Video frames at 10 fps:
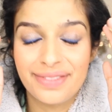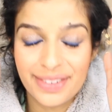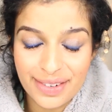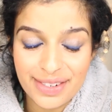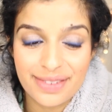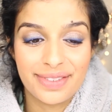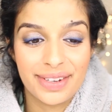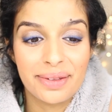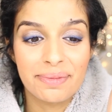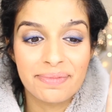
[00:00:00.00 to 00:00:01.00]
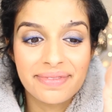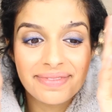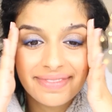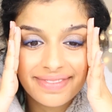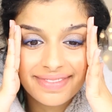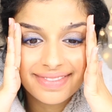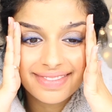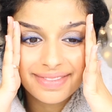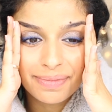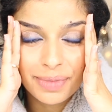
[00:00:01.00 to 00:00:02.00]
forgot to film
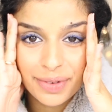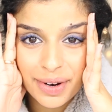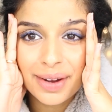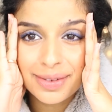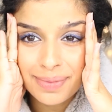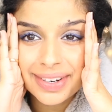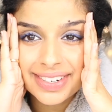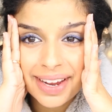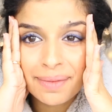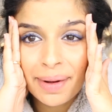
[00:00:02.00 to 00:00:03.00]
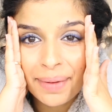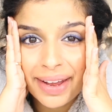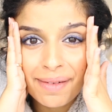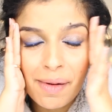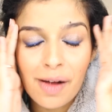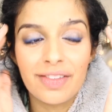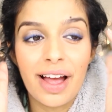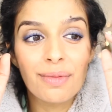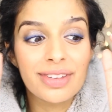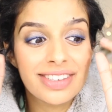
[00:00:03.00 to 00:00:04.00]
before I was about to take my makeup off.
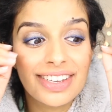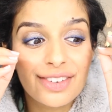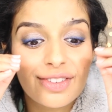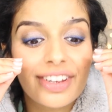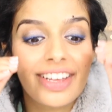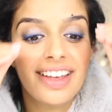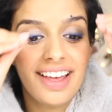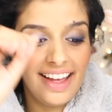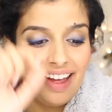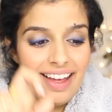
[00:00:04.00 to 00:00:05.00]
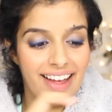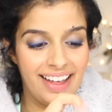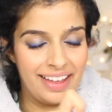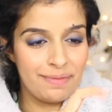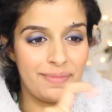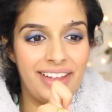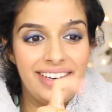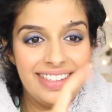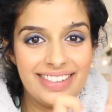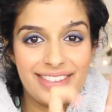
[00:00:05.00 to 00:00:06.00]
I had my
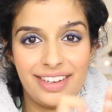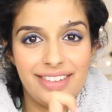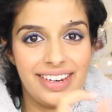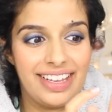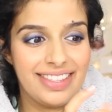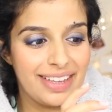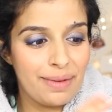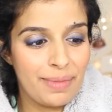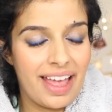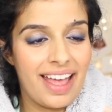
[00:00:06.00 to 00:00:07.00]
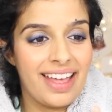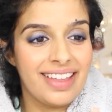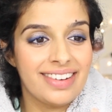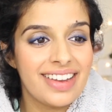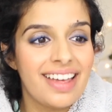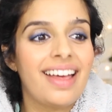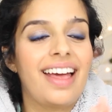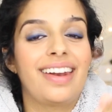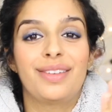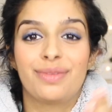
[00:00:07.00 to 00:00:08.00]
Liz Earl cleanser in my hand
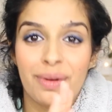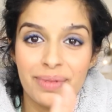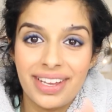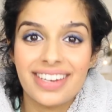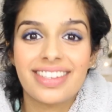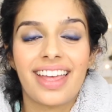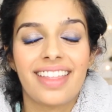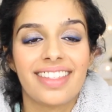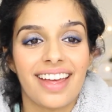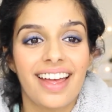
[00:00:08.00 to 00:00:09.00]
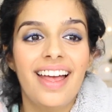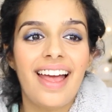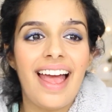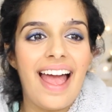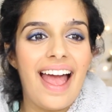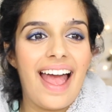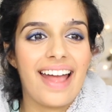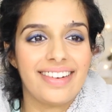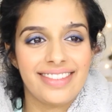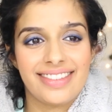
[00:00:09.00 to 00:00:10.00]
and I was rubbing it together
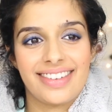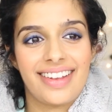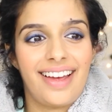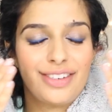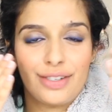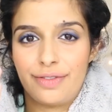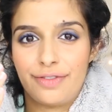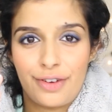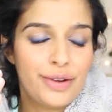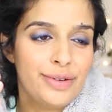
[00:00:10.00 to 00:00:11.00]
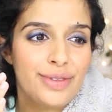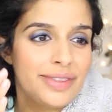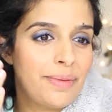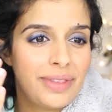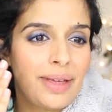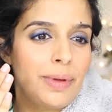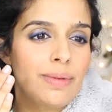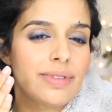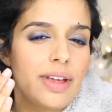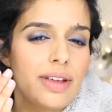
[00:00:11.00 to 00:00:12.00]
and I just froze. Something in me
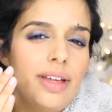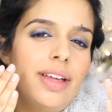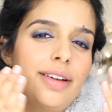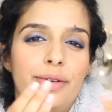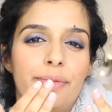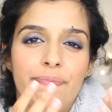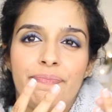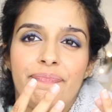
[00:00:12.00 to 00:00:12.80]
was like, hang on,